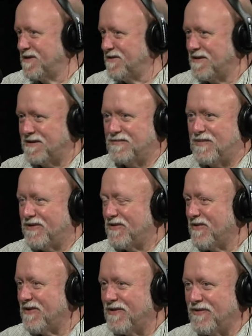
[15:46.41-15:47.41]
system is built
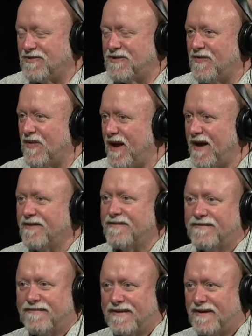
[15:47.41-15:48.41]
on the notion that
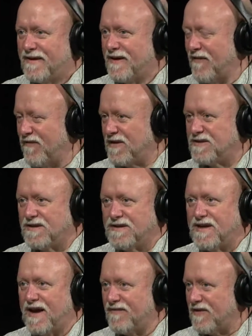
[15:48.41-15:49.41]

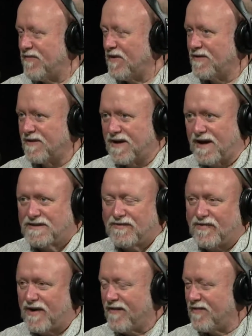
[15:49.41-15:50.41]
offenses have different kinds
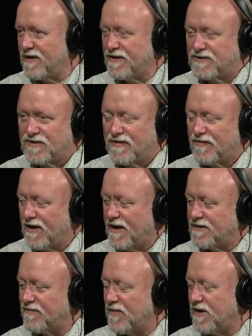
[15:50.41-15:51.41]
of gravity and deserve different
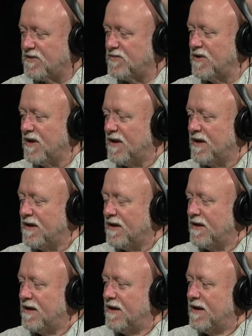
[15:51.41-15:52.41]
kinds of punishment.
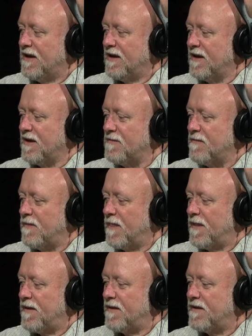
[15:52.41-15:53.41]
Uh,
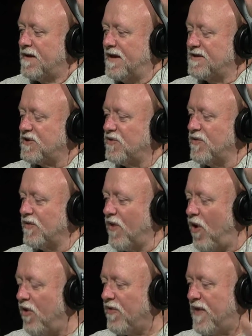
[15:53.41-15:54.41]
and so
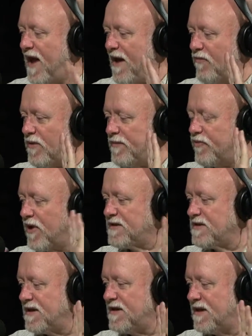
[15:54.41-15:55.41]
all that would
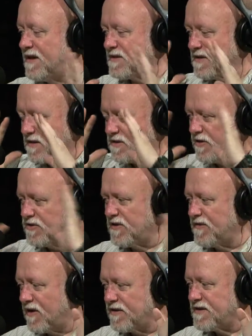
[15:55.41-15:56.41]
press against this notion
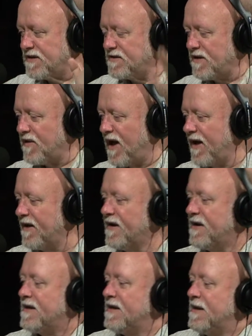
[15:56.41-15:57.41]
that all sins alike.
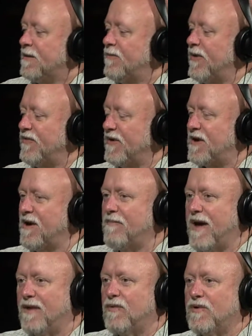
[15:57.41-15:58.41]
But the
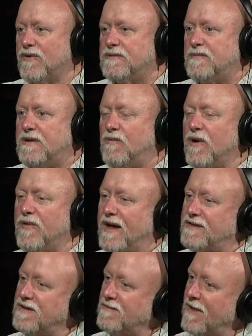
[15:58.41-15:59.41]
comeback would always be, well,
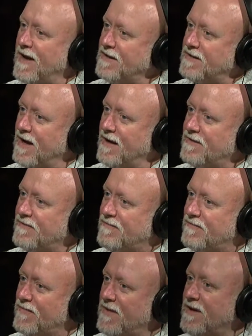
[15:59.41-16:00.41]
that's in man's eyes.
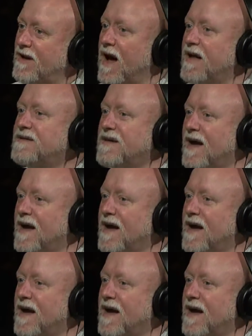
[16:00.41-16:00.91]
In God's